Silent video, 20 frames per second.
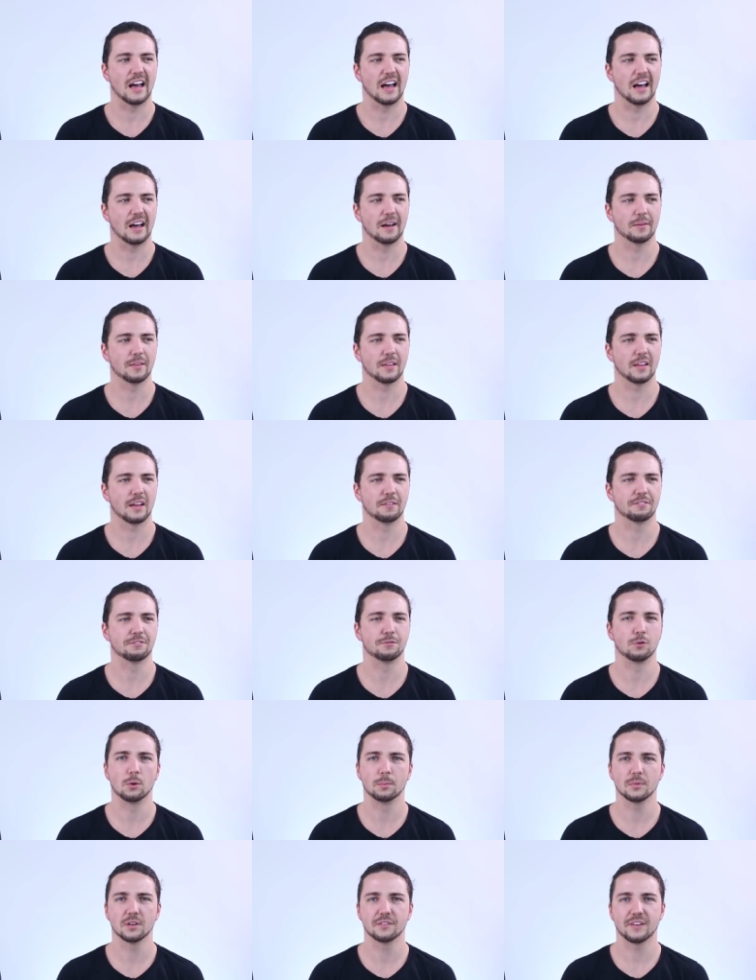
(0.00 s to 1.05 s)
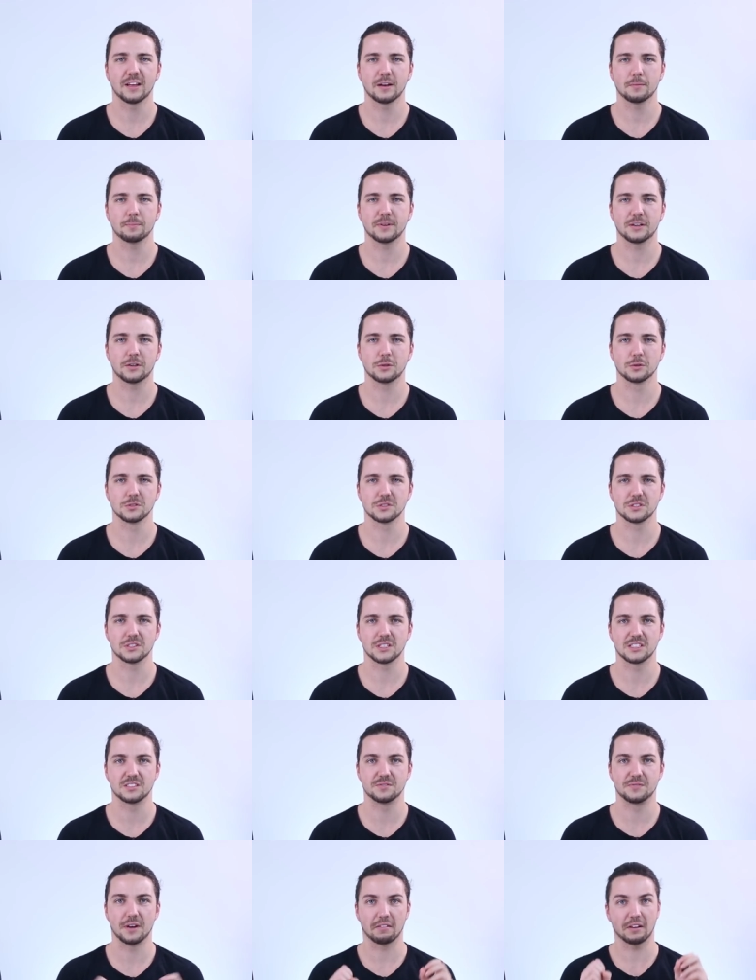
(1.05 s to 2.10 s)
uh, a formal event because
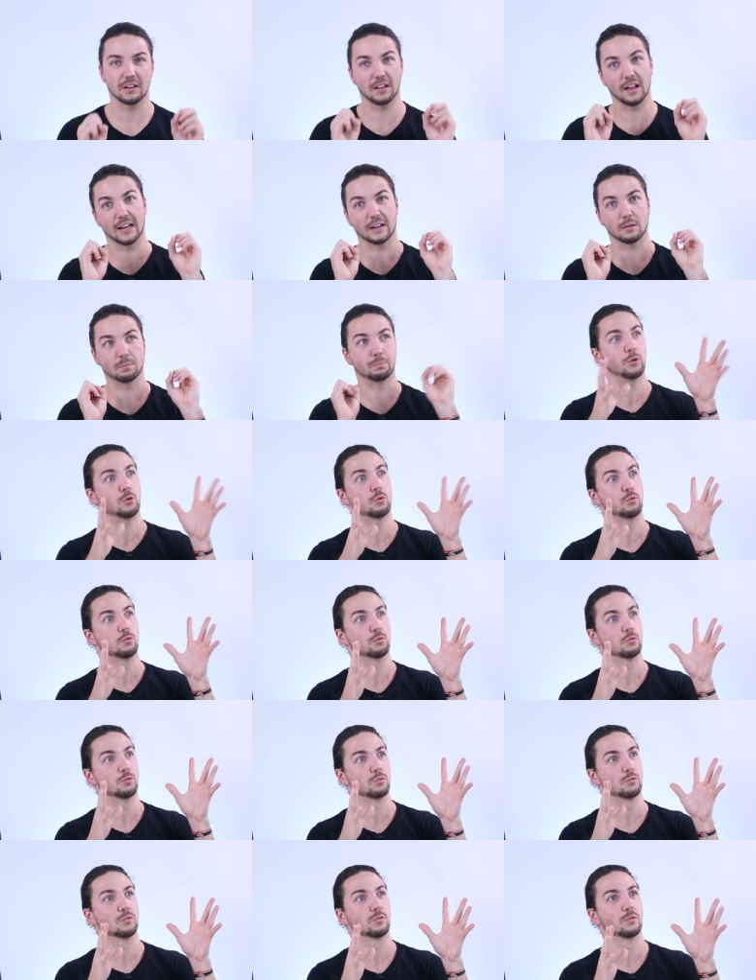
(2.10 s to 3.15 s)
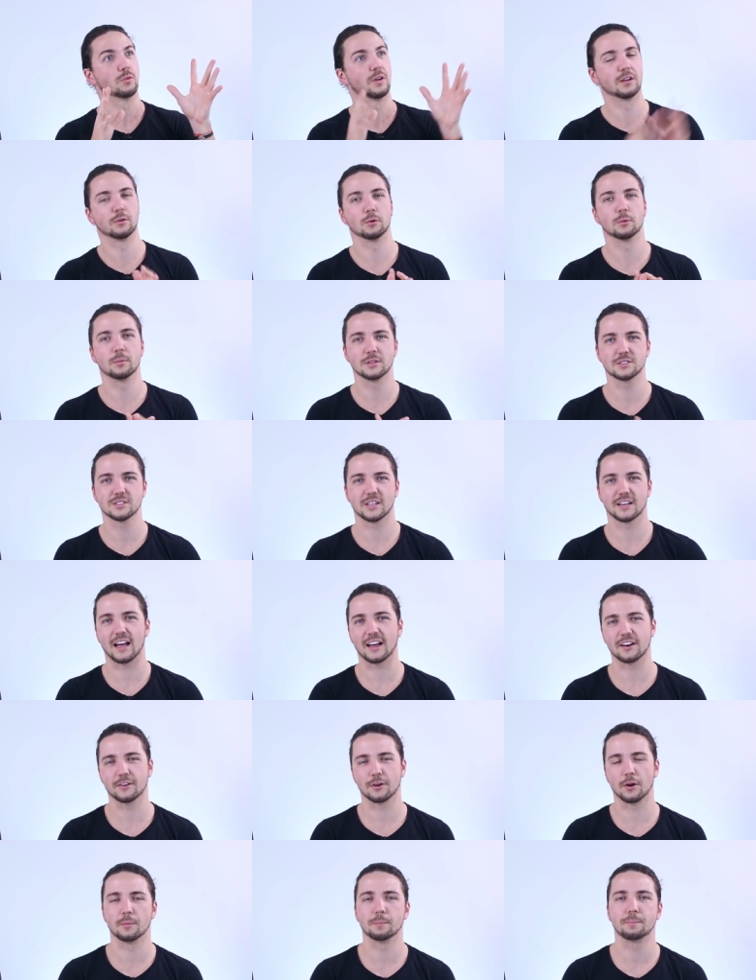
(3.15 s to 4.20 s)
it's very like. It almost like
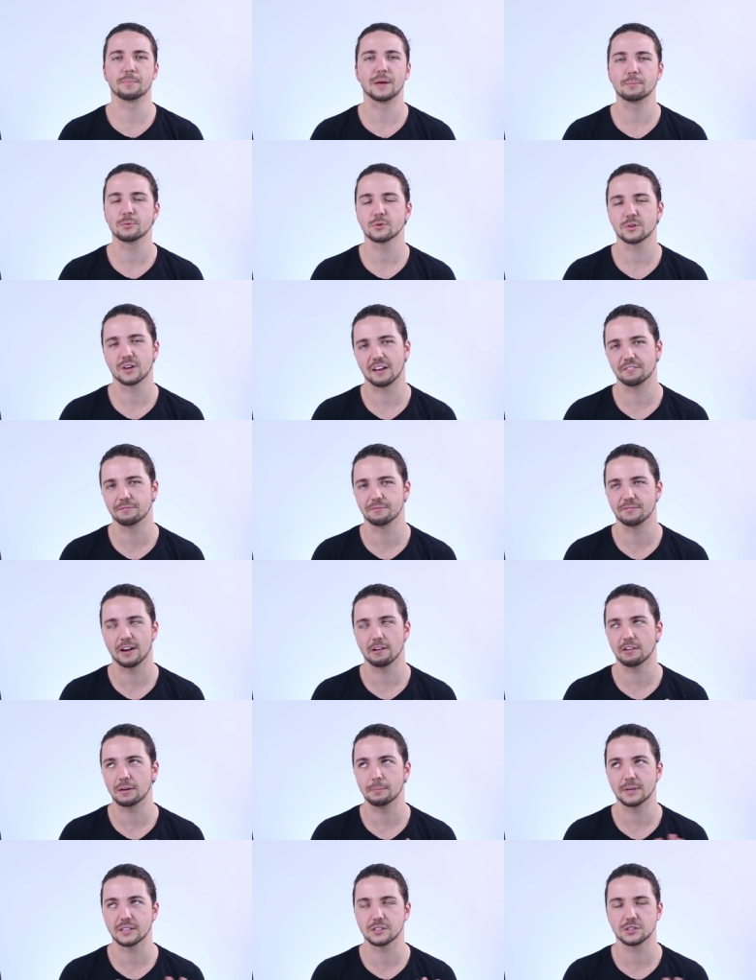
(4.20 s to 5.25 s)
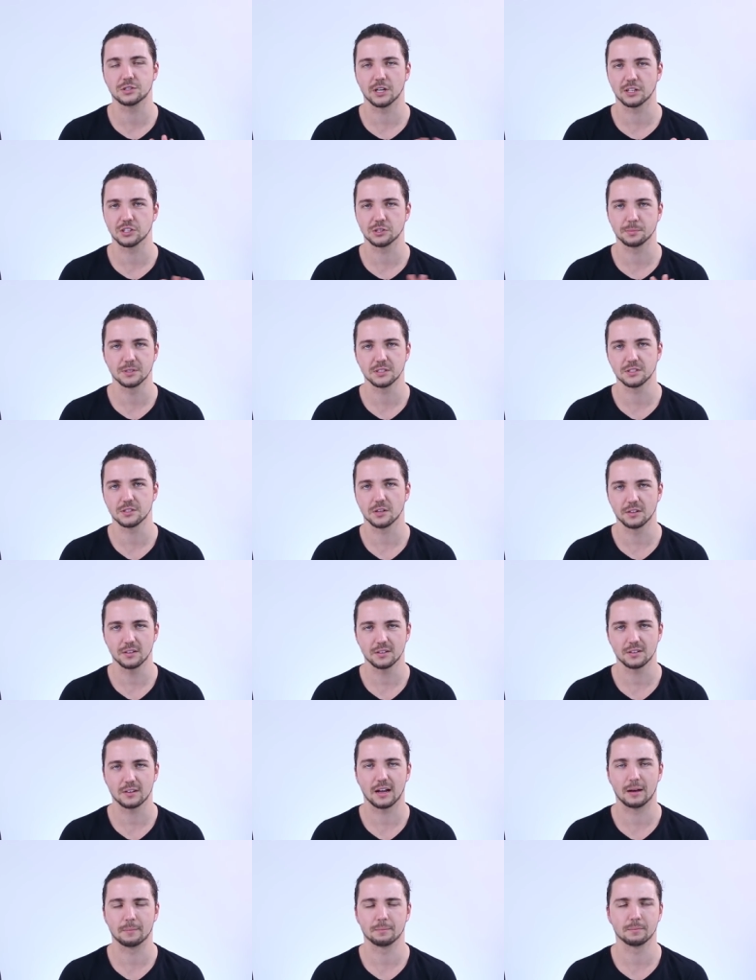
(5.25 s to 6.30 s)
I don't know. People could have very mixed judgments on
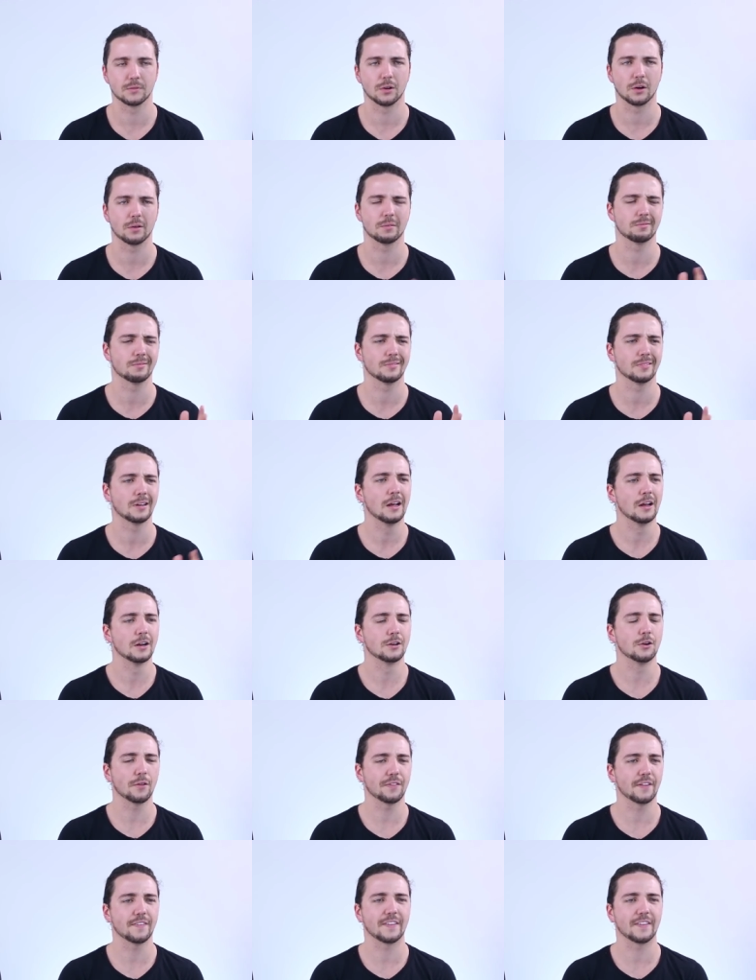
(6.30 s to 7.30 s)
it. Um, not not